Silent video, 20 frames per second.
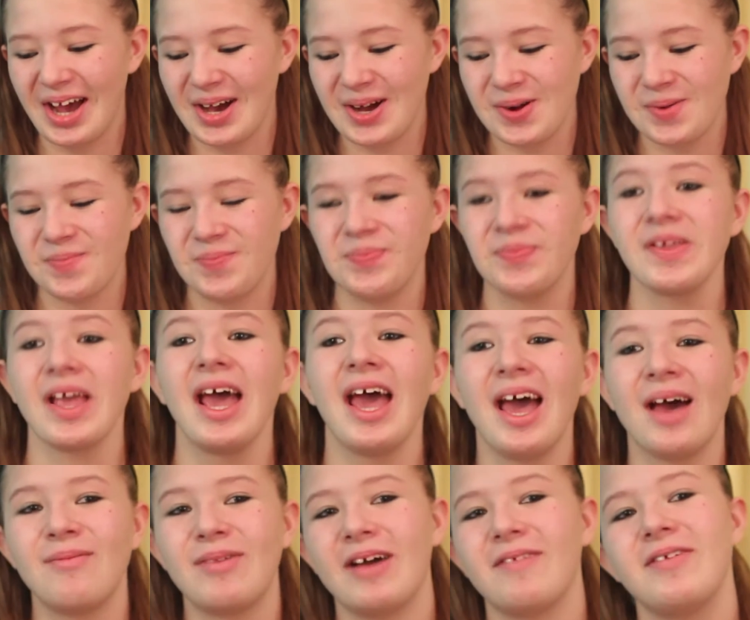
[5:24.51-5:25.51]

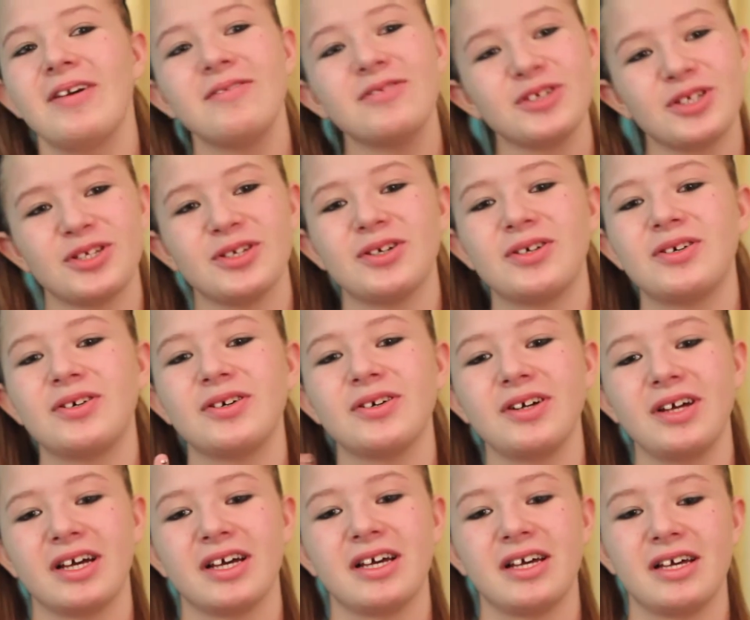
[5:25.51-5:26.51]
My favorite
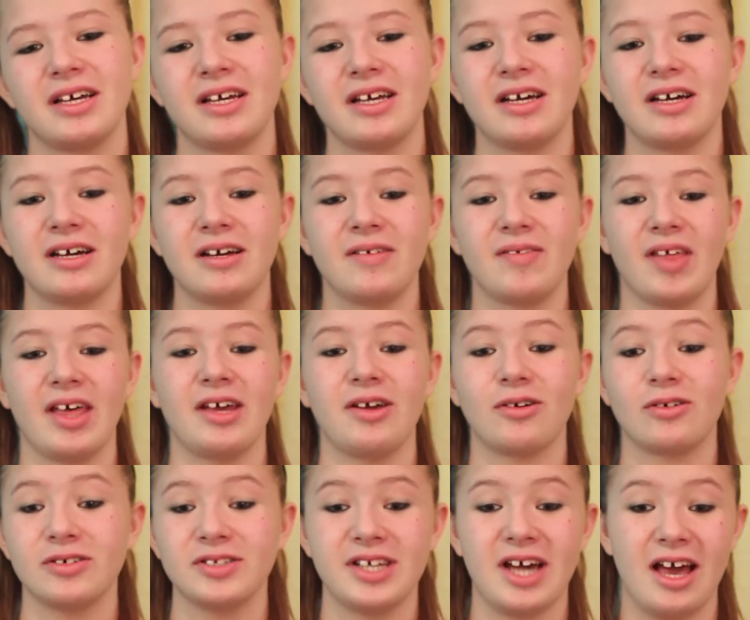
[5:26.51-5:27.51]
song of
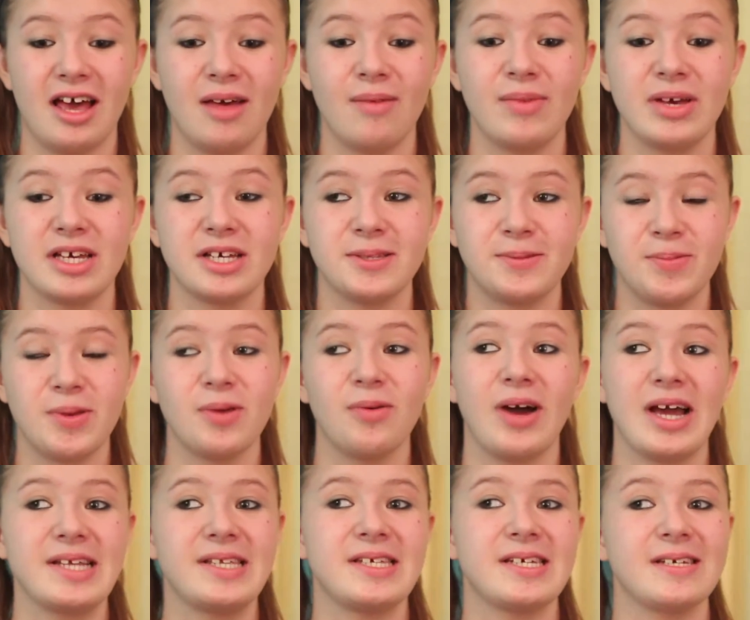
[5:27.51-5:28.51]
like all time is
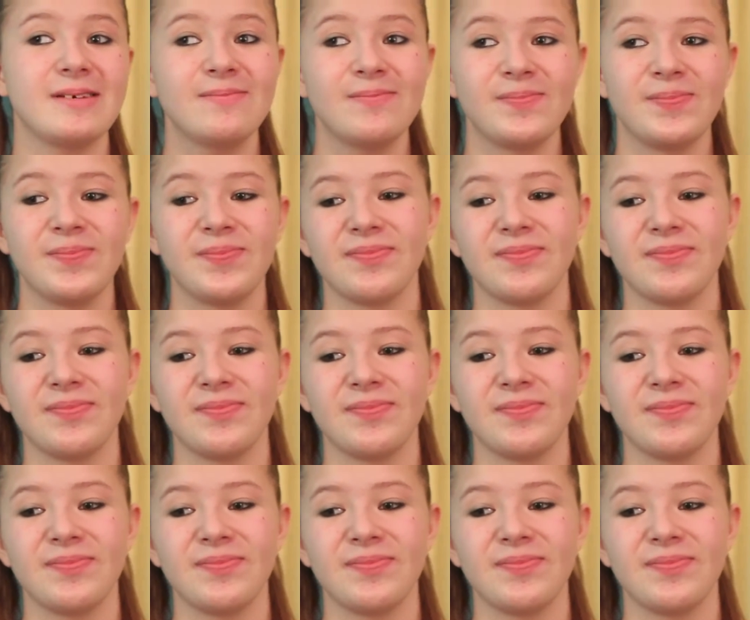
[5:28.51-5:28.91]
PYT.